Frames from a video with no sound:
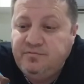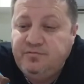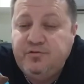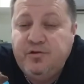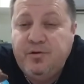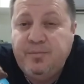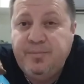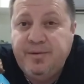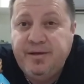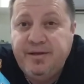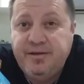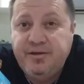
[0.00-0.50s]
for
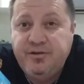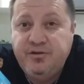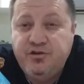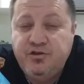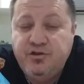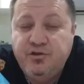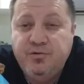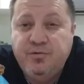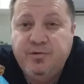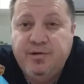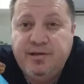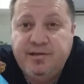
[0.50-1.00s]
me to
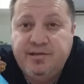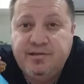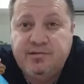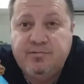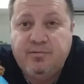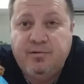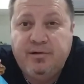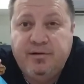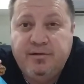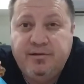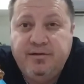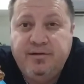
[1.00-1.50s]
chew and
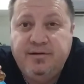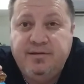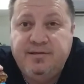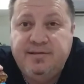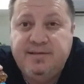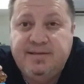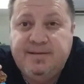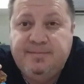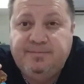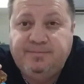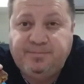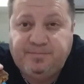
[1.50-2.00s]
swallow
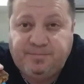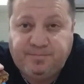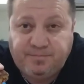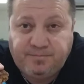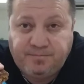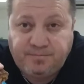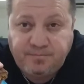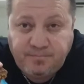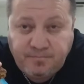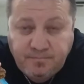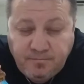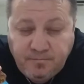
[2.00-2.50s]
these,
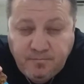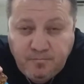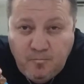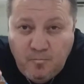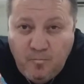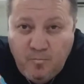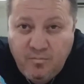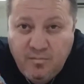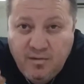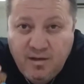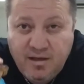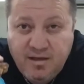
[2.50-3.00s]

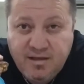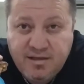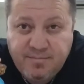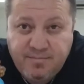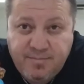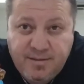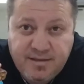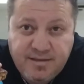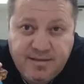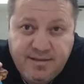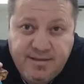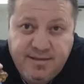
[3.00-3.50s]

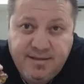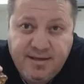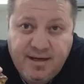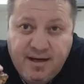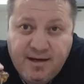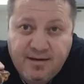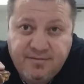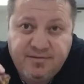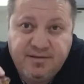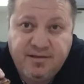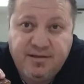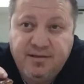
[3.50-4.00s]
especially
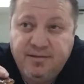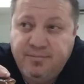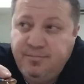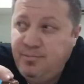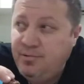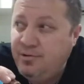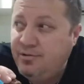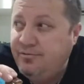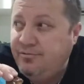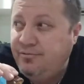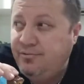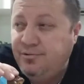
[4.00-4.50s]
after the
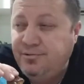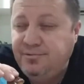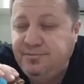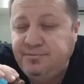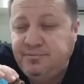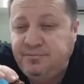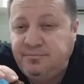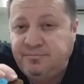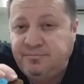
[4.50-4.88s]
beautiful